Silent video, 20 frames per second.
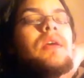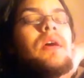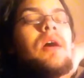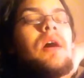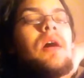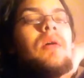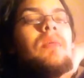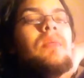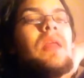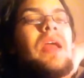
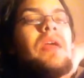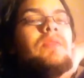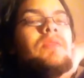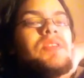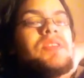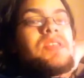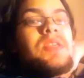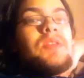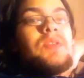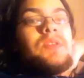um,
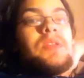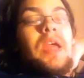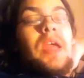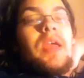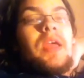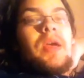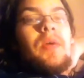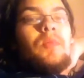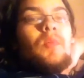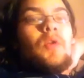every single
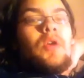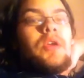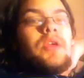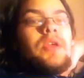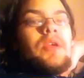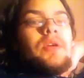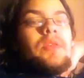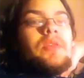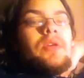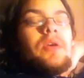day I'm
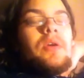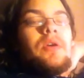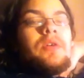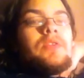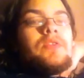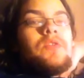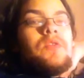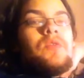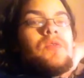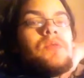working on the
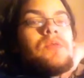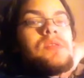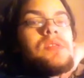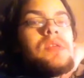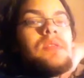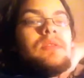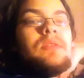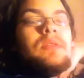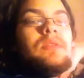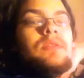cartoons
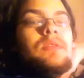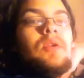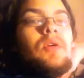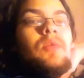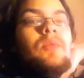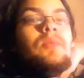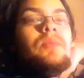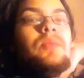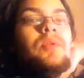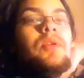and you
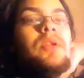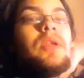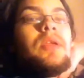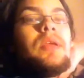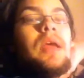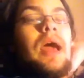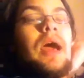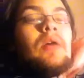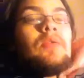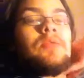know
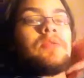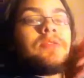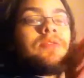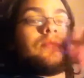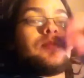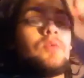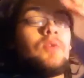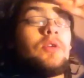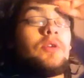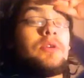putting hours
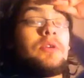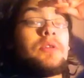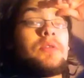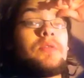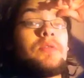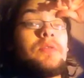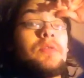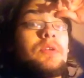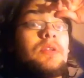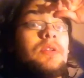of work
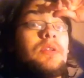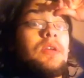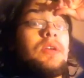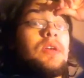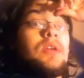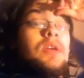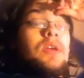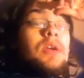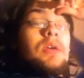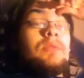into it
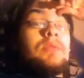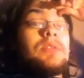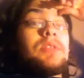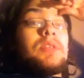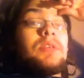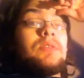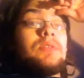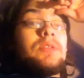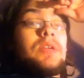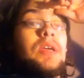every
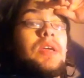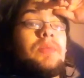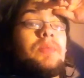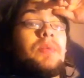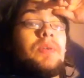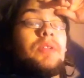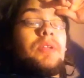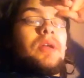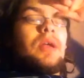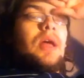single day
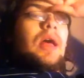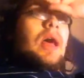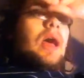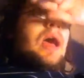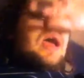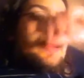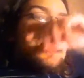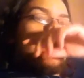but I